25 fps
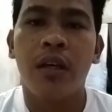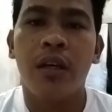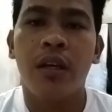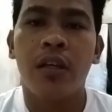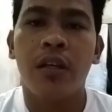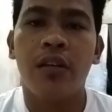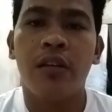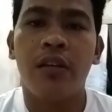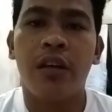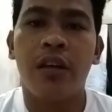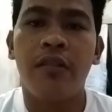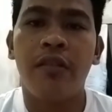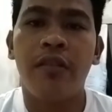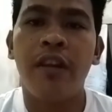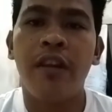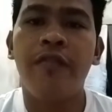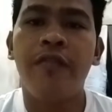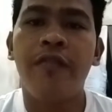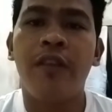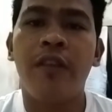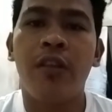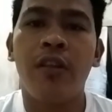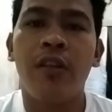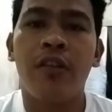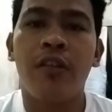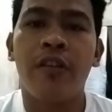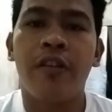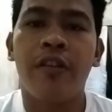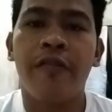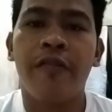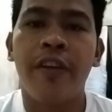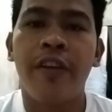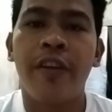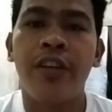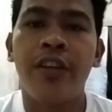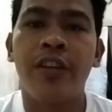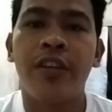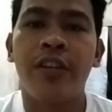The arrival or
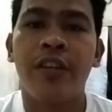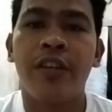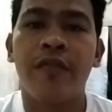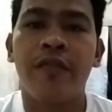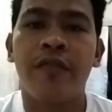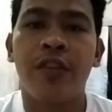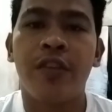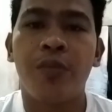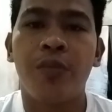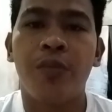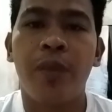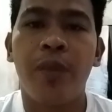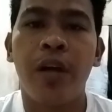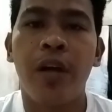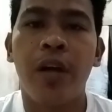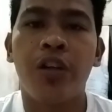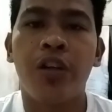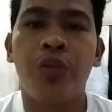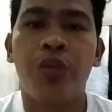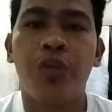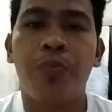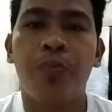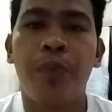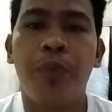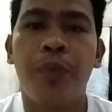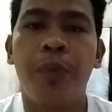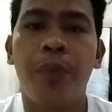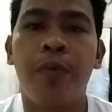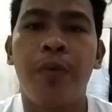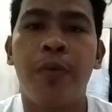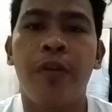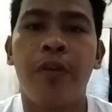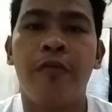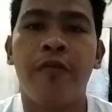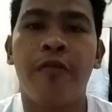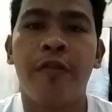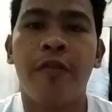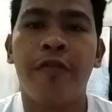invasion of the Spanish
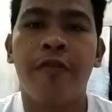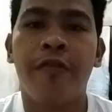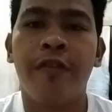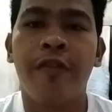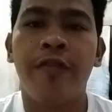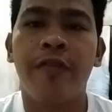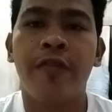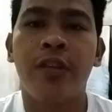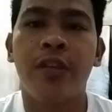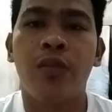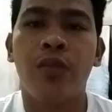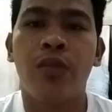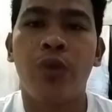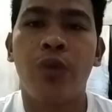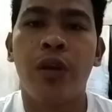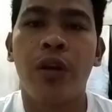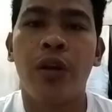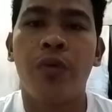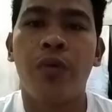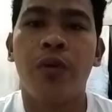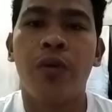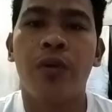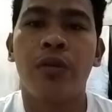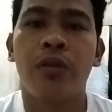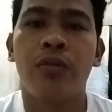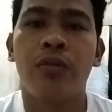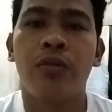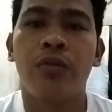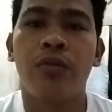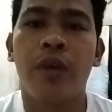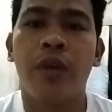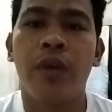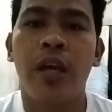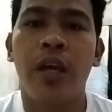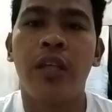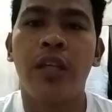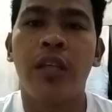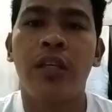people from 1521 to
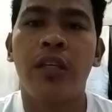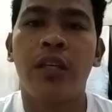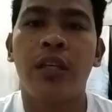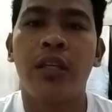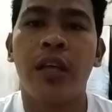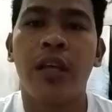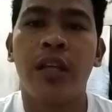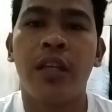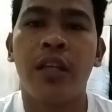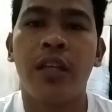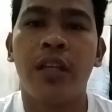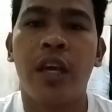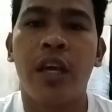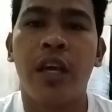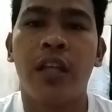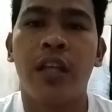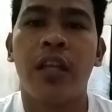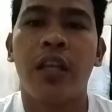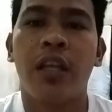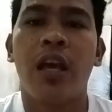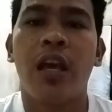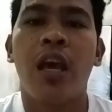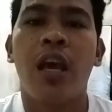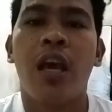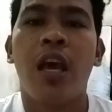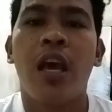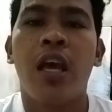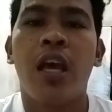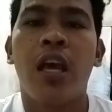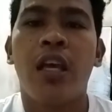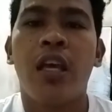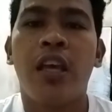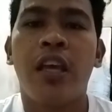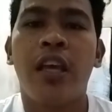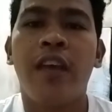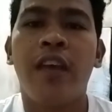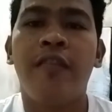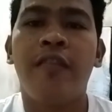1898
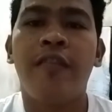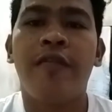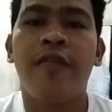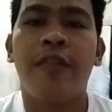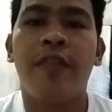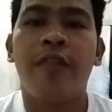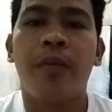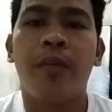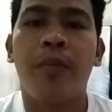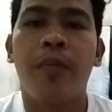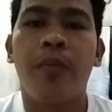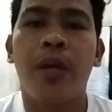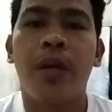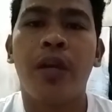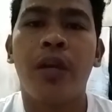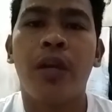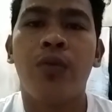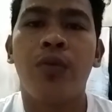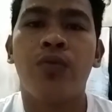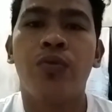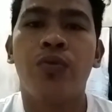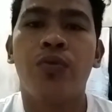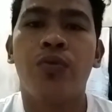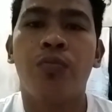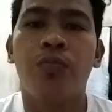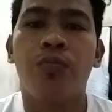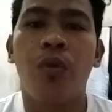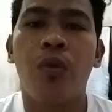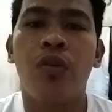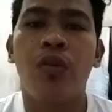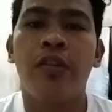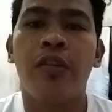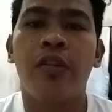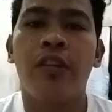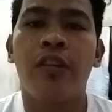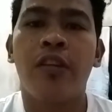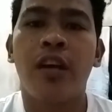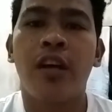gave the Filipinos
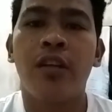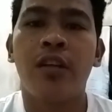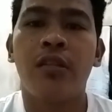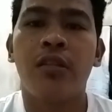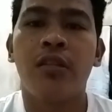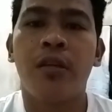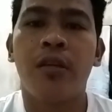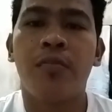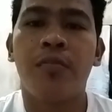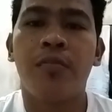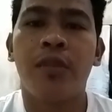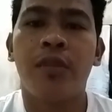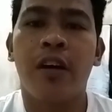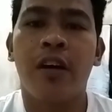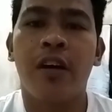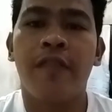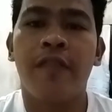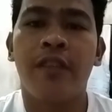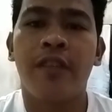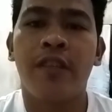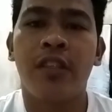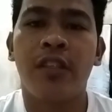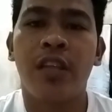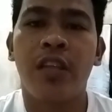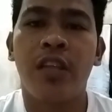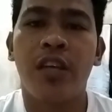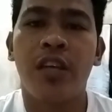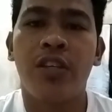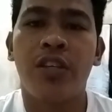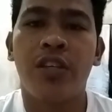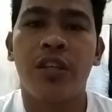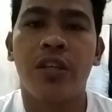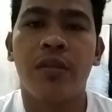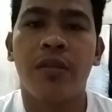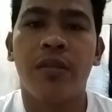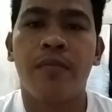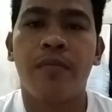modern concepts of taxation,